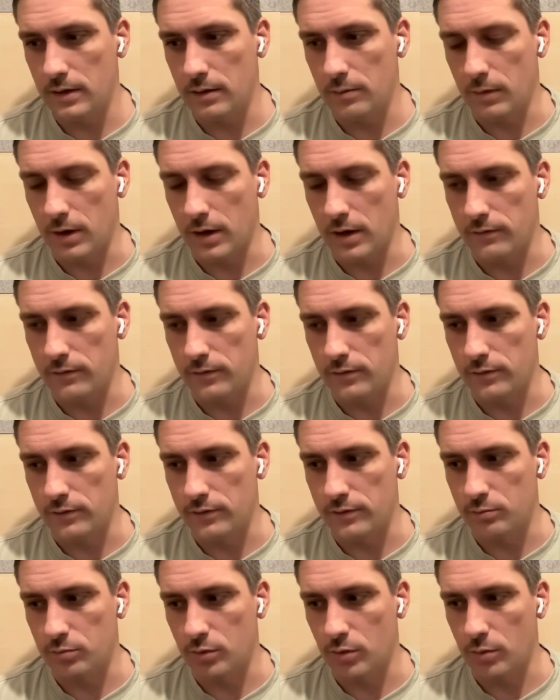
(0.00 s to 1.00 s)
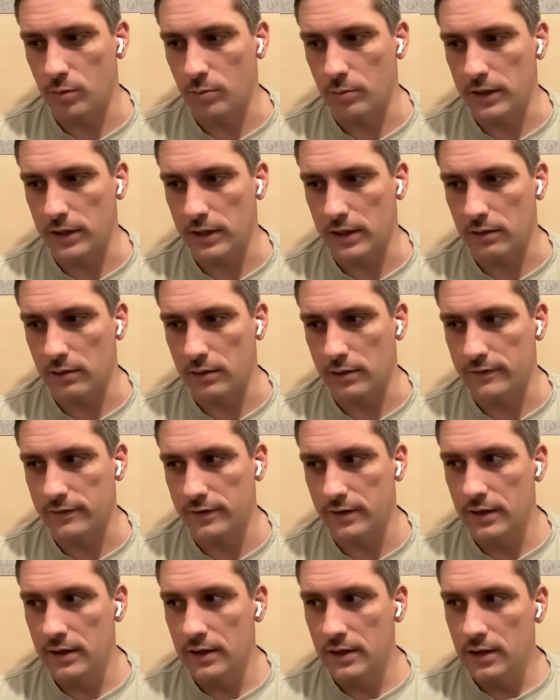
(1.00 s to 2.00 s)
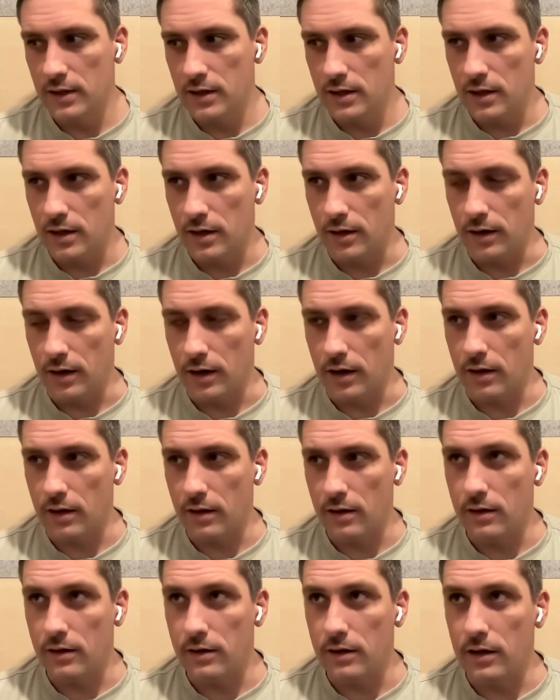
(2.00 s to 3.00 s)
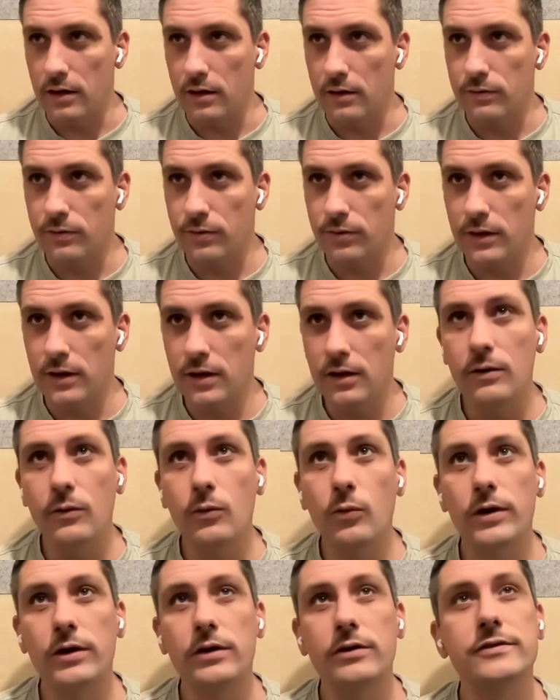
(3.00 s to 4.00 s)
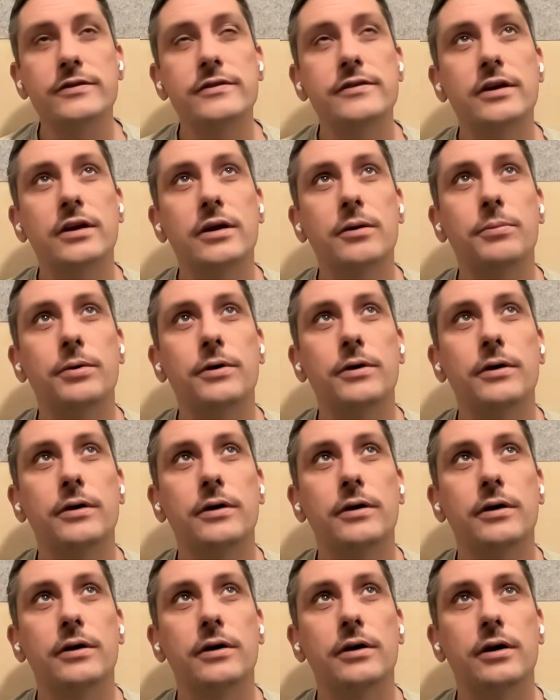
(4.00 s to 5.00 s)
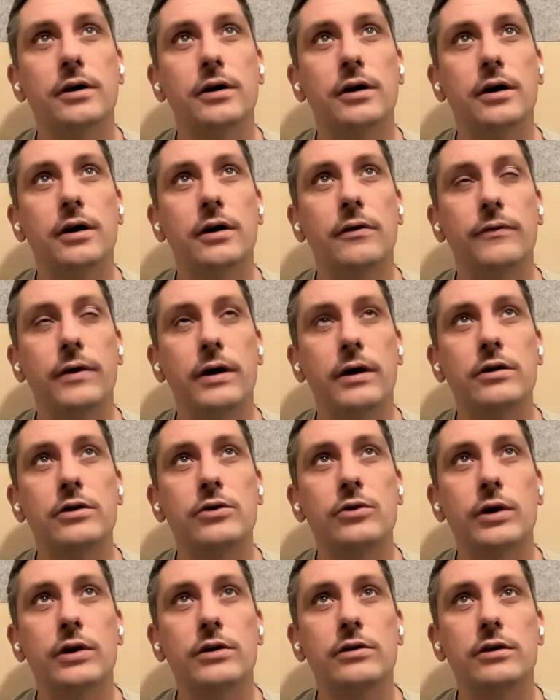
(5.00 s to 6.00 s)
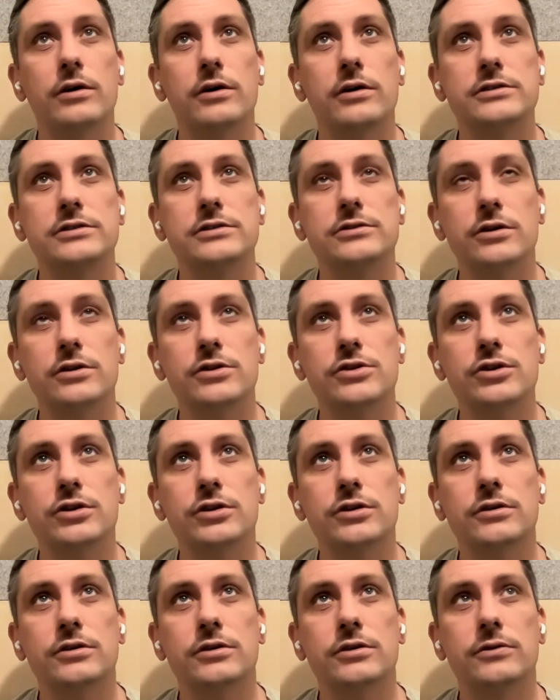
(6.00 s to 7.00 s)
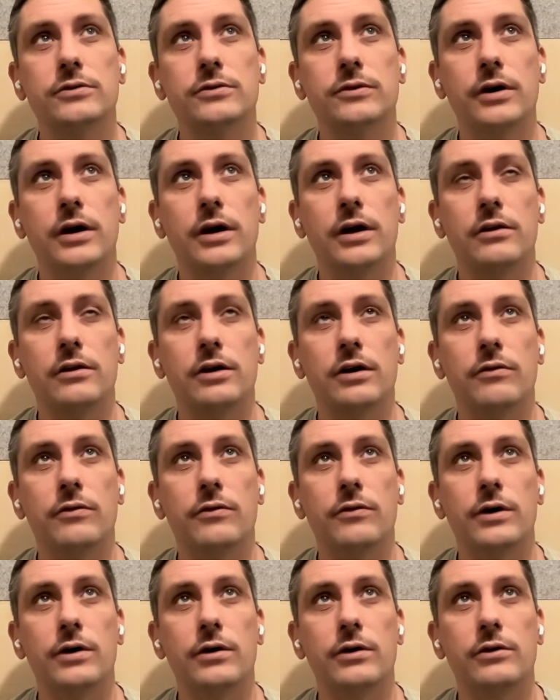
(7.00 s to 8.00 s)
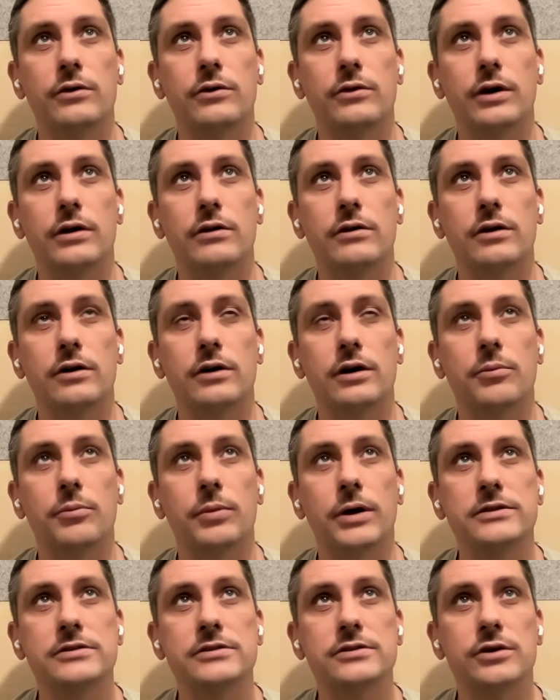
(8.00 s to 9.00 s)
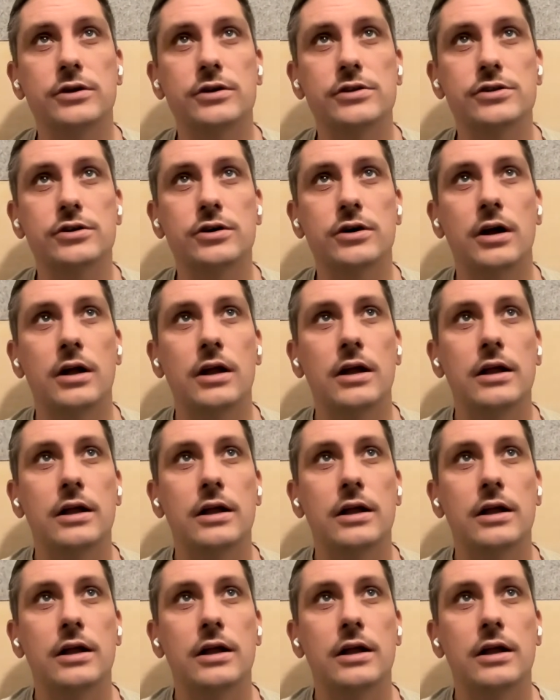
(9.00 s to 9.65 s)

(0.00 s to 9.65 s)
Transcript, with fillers: in my view, some problematic areas. Another thing, when you set up a very granular structure and you have a very granular campaign structure,